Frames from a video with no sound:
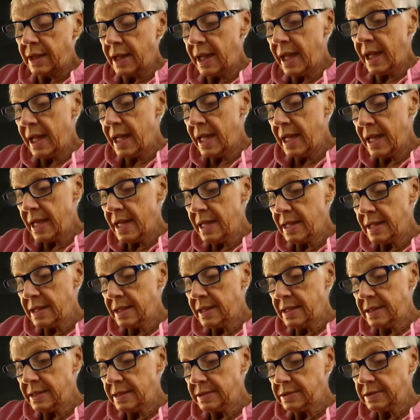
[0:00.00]

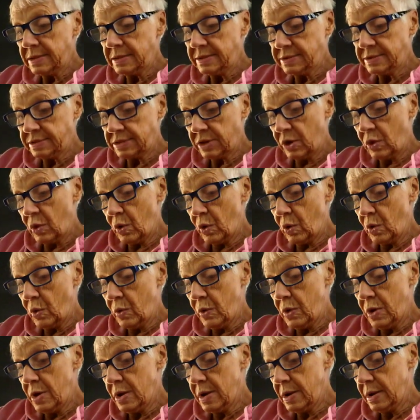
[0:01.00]
And
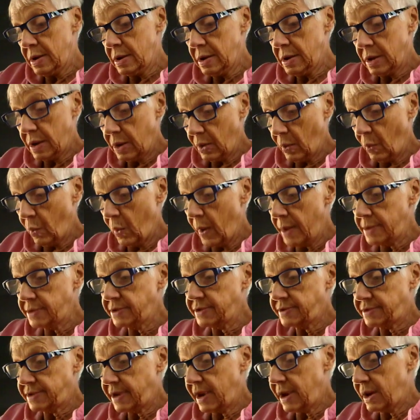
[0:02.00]
so
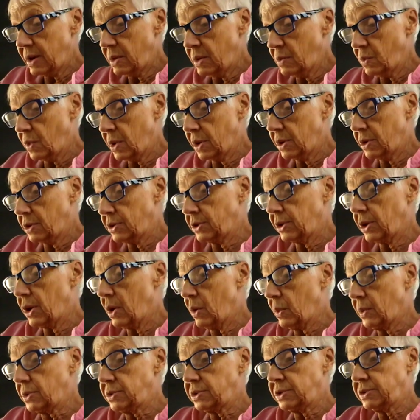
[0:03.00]
Wednesday, we're going to
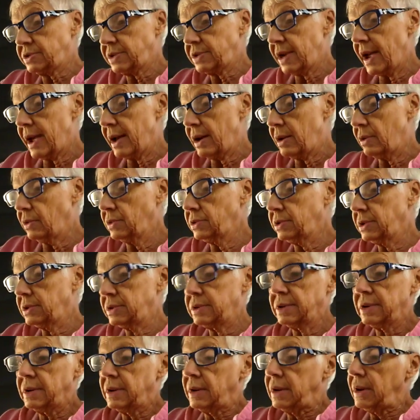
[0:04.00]
go into town
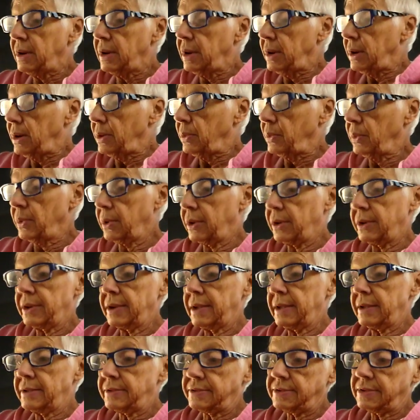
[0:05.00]
and we're
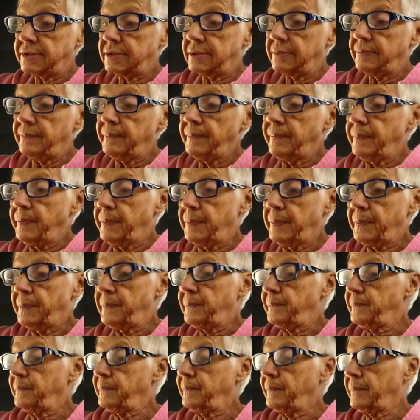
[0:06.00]
going to get some
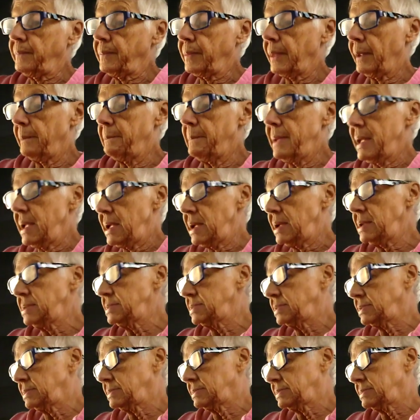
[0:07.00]
meat
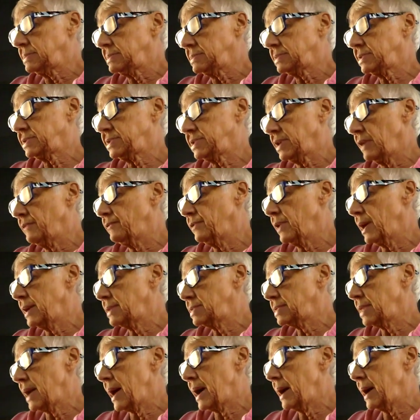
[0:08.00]
and stuff
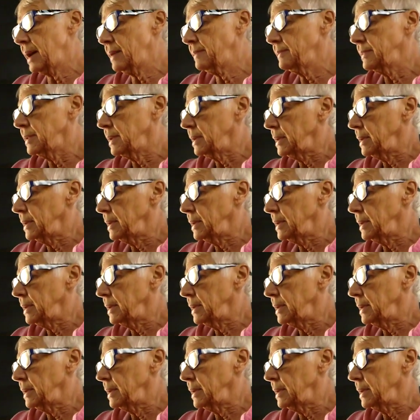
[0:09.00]
like that.